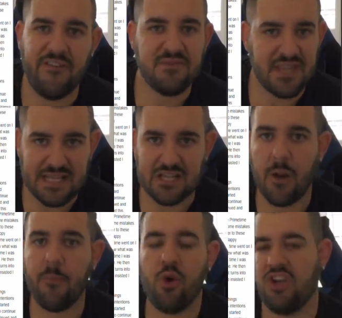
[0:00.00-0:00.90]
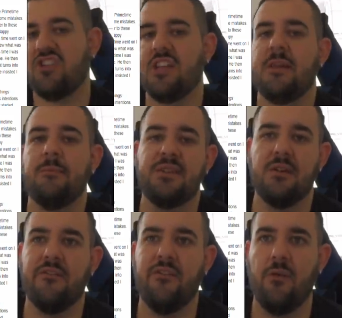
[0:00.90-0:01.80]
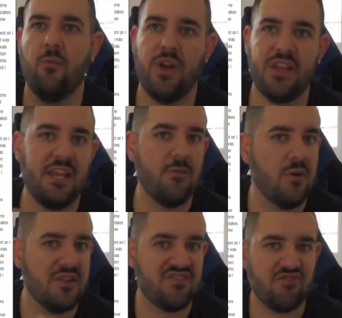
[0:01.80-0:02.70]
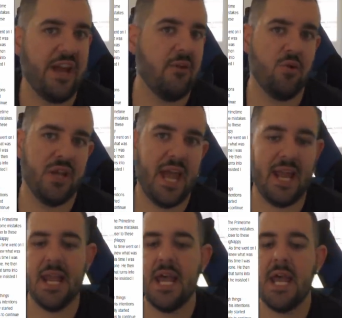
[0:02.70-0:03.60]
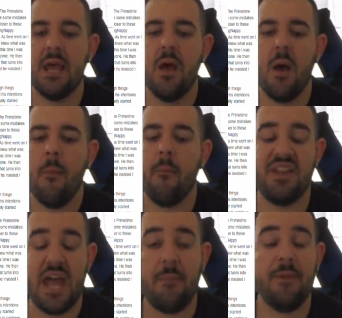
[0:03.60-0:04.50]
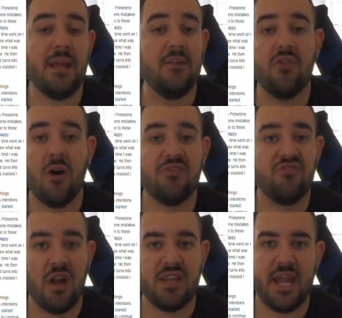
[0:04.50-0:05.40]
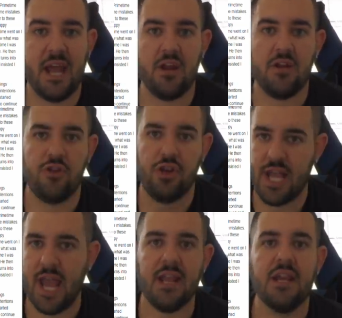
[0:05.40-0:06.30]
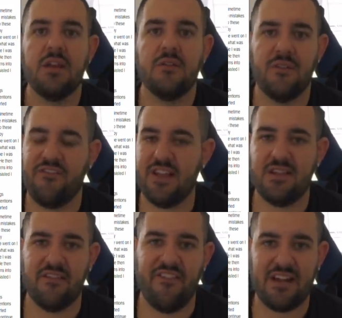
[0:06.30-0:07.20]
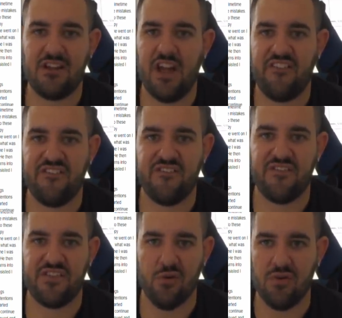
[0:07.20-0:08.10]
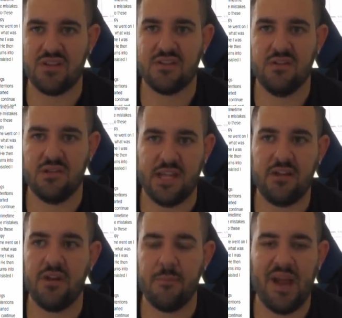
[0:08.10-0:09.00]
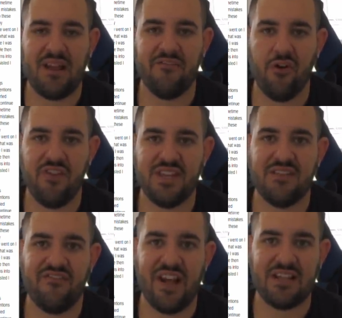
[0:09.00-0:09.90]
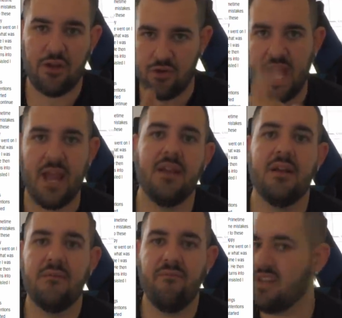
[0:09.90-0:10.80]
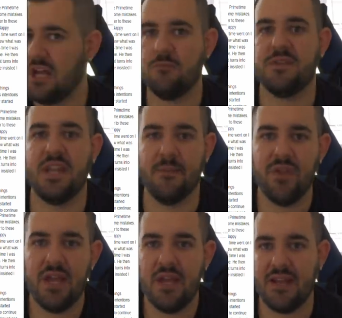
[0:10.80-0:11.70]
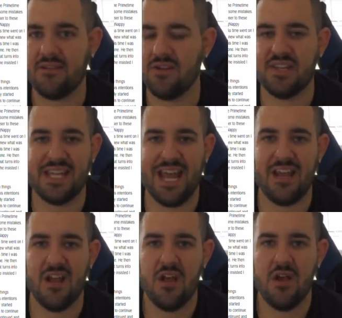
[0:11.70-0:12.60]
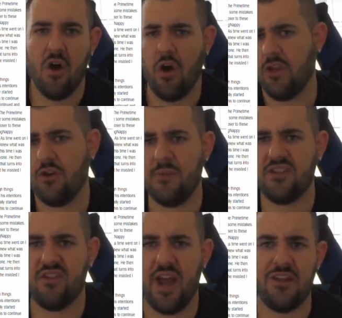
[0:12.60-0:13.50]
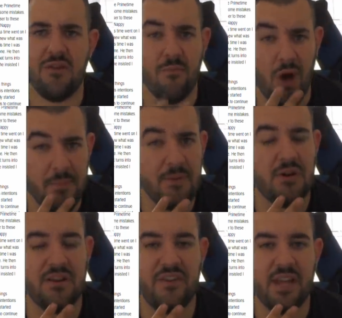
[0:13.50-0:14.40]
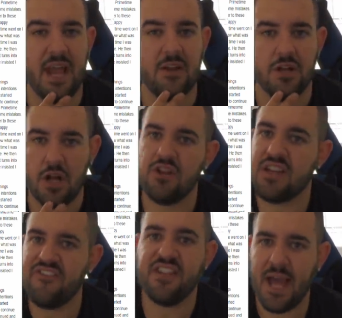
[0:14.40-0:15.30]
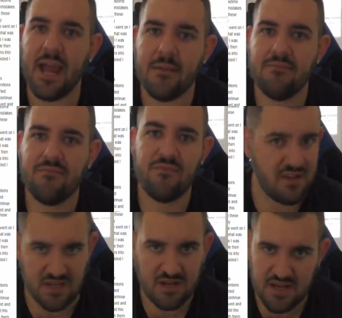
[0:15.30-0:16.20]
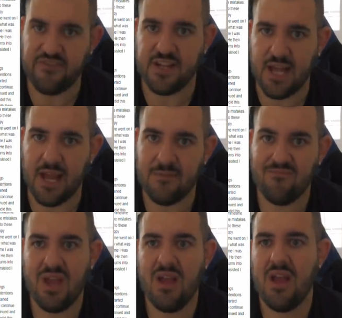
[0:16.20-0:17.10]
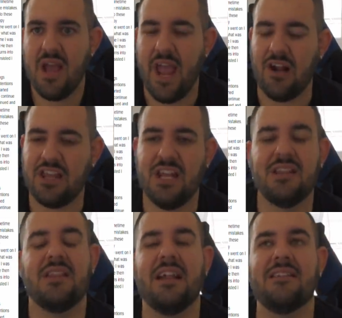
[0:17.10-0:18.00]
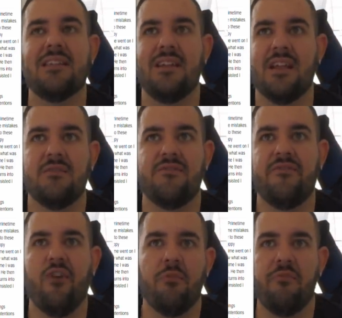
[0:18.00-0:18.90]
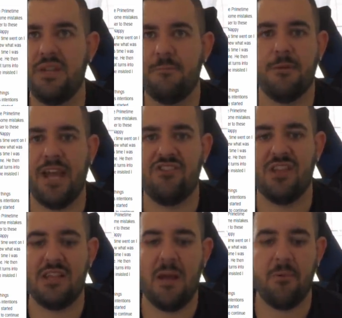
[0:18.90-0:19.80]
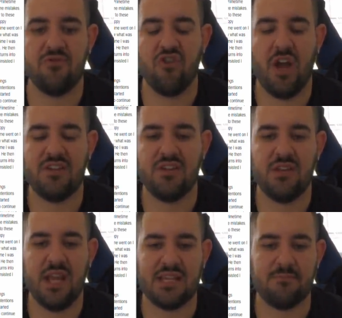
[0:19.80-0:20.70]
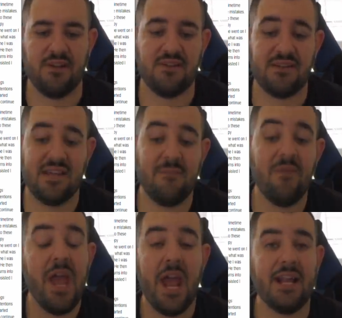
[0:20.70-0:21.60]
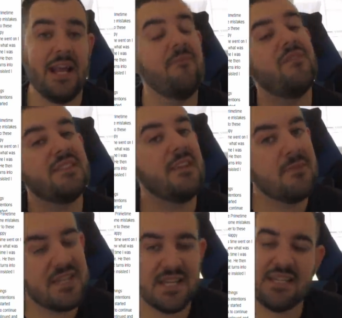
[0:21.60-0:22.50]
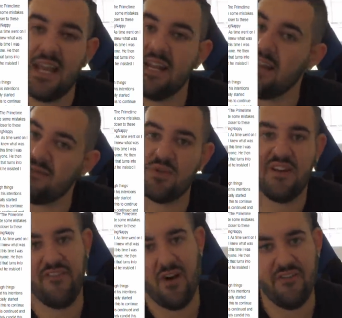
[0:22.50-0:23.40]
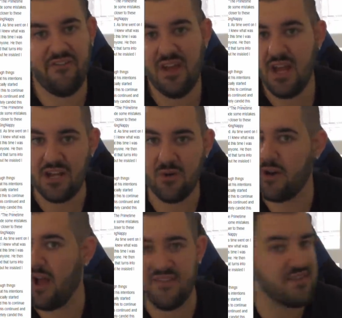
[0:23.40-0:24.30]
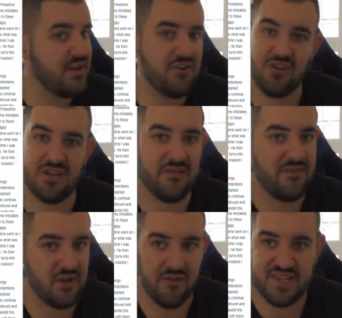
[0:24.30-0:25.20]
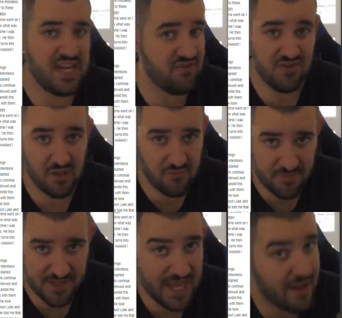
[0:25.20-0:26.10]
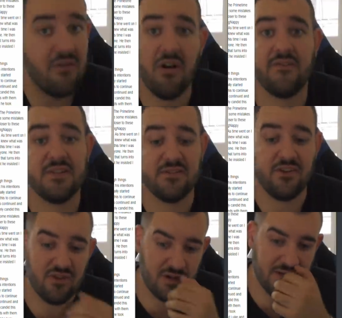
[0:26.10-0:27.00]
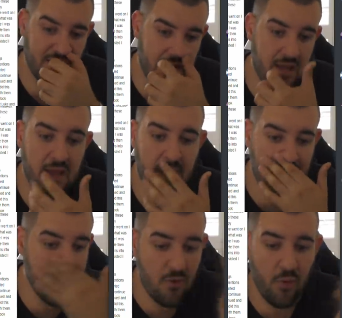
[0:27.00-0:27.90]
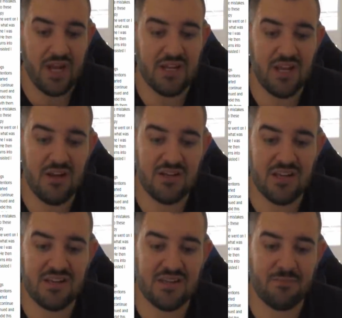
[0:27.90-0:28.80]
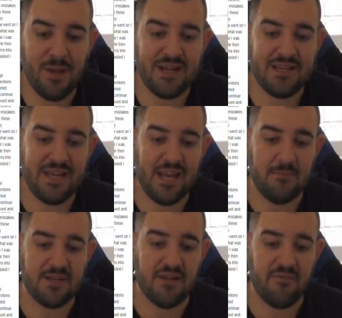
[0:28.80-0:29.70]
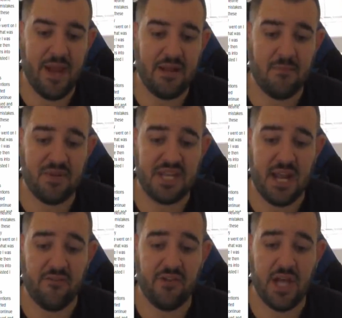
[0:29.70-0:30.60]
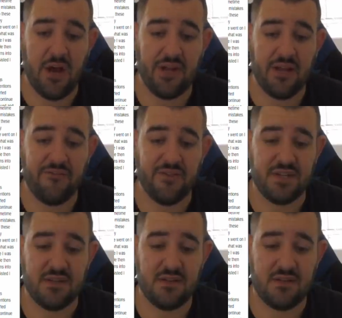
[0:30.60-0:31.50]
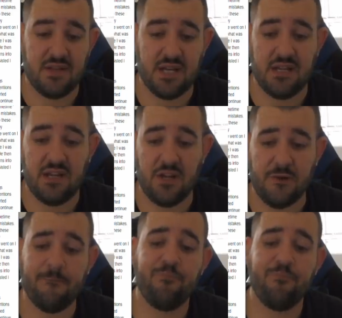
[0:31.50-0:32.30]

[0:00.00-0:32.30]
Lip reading: He was at the time questioning himself on whether he was straight or gay. But Nappy was trying to say, you're gay. The fact that you have thoughts lingering back and forth is the fact that you're gay. It's 100%. It's not to say, oh, you could be straight and you might be wanting to be gay. No, you're definitely gay. You're definitely gay. And I think that's another form of manipulation that Nappy was trying to express in this kid. And again, this kid was 16, he was 25. And don't worry, I have screenshots of the conversation. Don't worry about that. I've got a screenshot. We continued to speak in DMs, and I've made the mistake of allowing it to continue.